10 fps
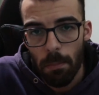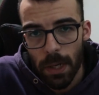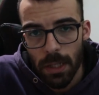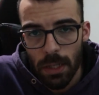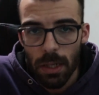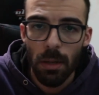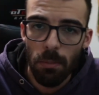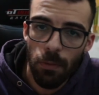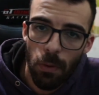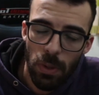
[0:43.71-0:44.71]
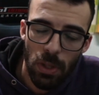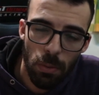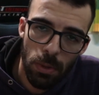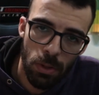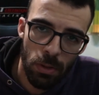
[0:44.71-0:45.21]
But before we start
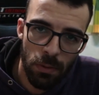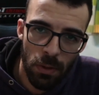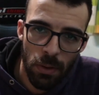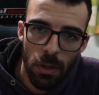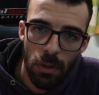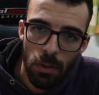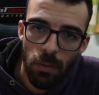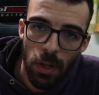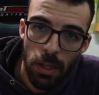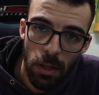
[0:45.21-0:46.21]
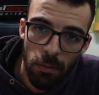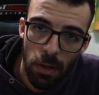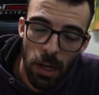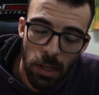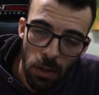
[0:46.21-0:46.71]
with this review, don't forget to leave a
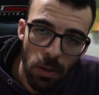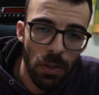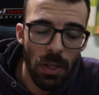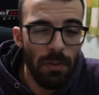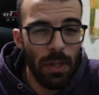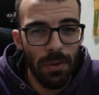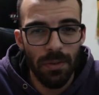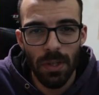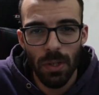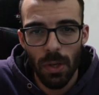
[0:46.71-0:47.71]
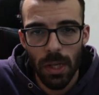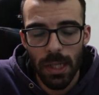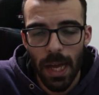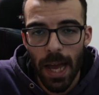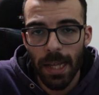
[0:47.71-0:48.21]
like on this video if you enjoy
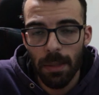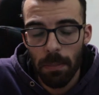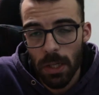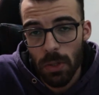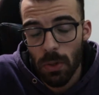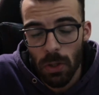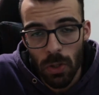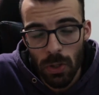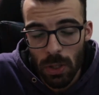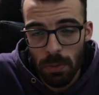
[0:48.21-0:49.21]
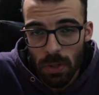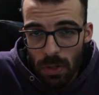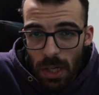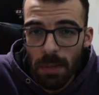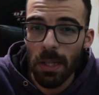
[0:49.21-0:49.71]
it, and please do consider
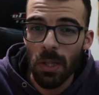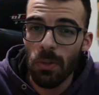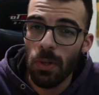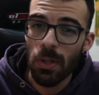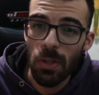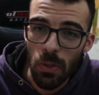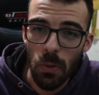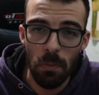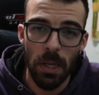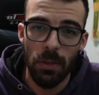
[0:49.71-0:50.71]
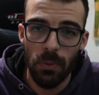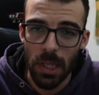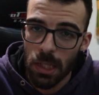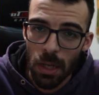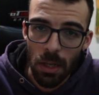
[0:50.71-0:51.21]
subscribing. Those are the two main
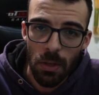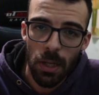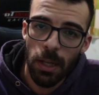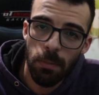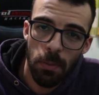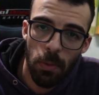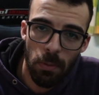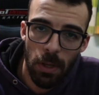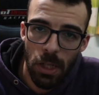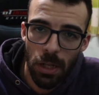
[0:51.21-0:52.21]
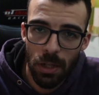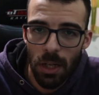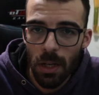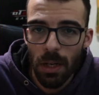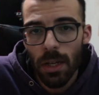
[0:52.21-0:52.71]
ways you can help support my channel
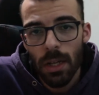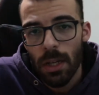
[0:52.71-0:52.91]
here